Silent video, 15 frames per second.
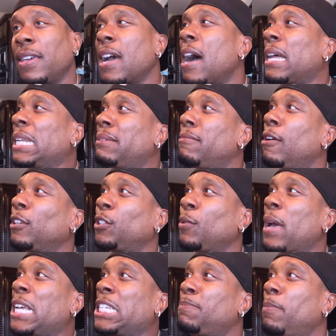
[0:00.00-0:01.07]
Kali
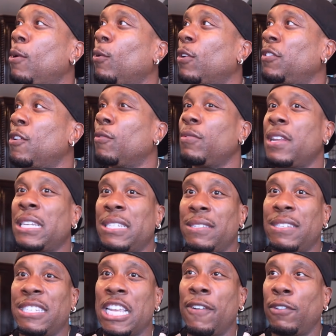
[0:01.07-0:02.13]
Muscle has spoken on
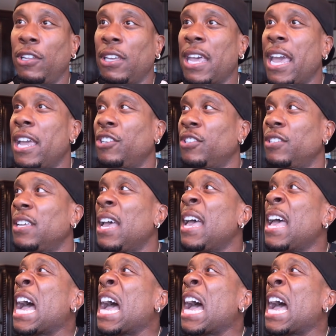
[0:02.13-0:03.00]
this in several occasions.